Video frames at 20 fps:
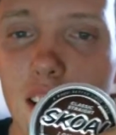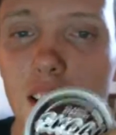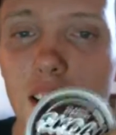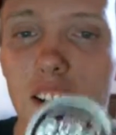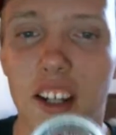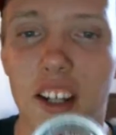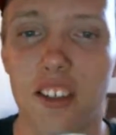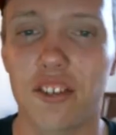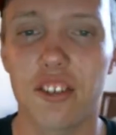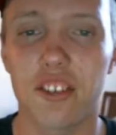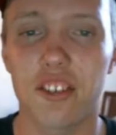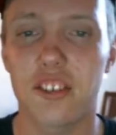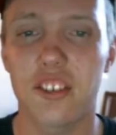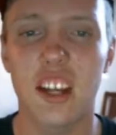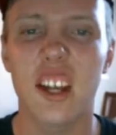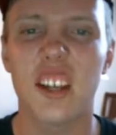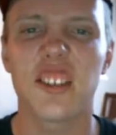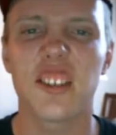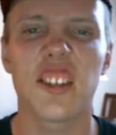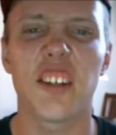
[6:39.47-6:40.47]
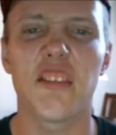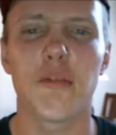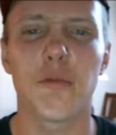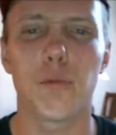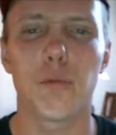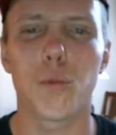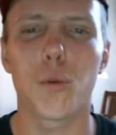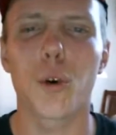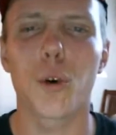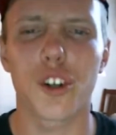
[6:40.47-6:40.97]
it just tastes even
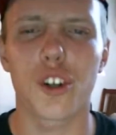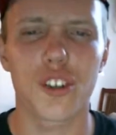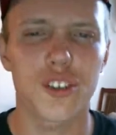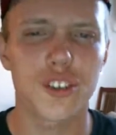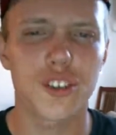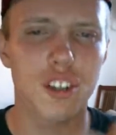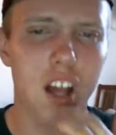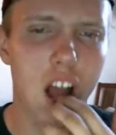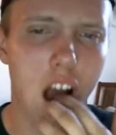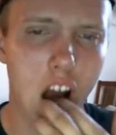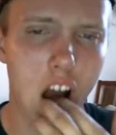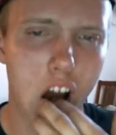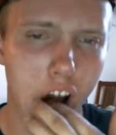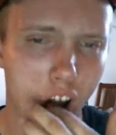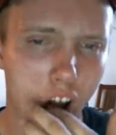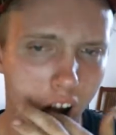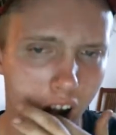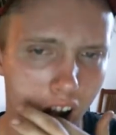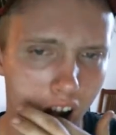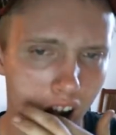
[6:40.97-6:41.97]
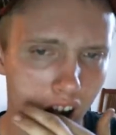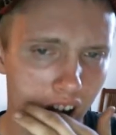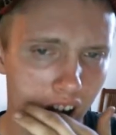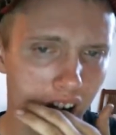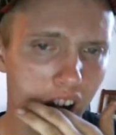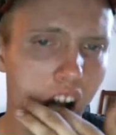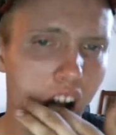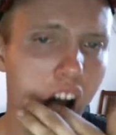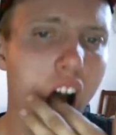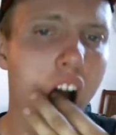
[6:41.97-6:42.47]
worse.
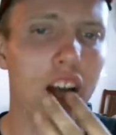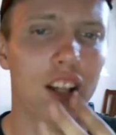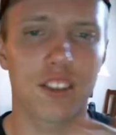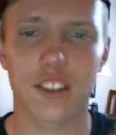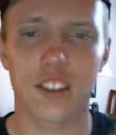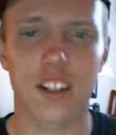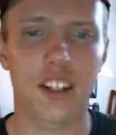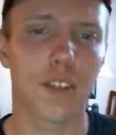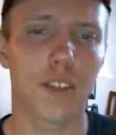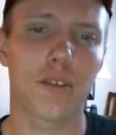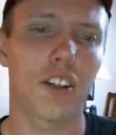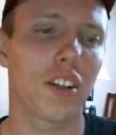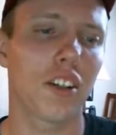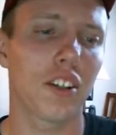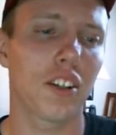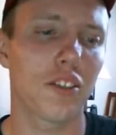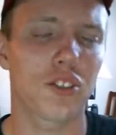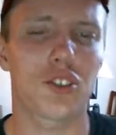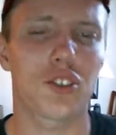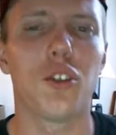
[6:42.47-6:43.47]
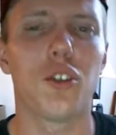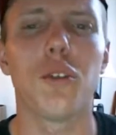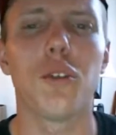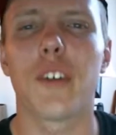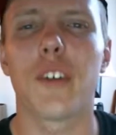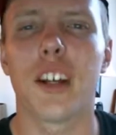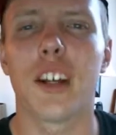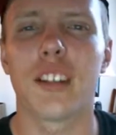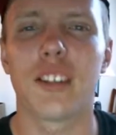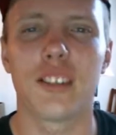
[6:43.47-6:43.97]
Sorry for all you Skoal
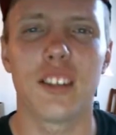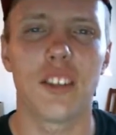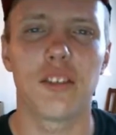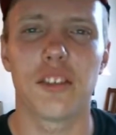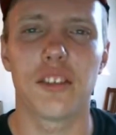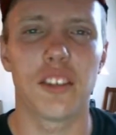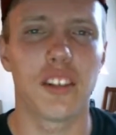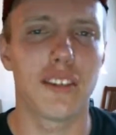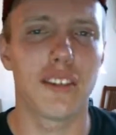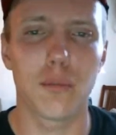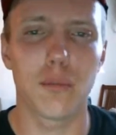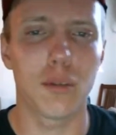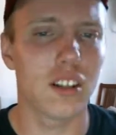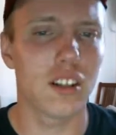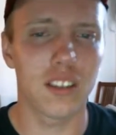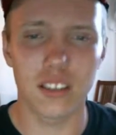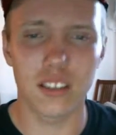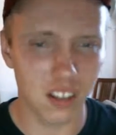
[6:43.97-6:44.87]
fans out there, but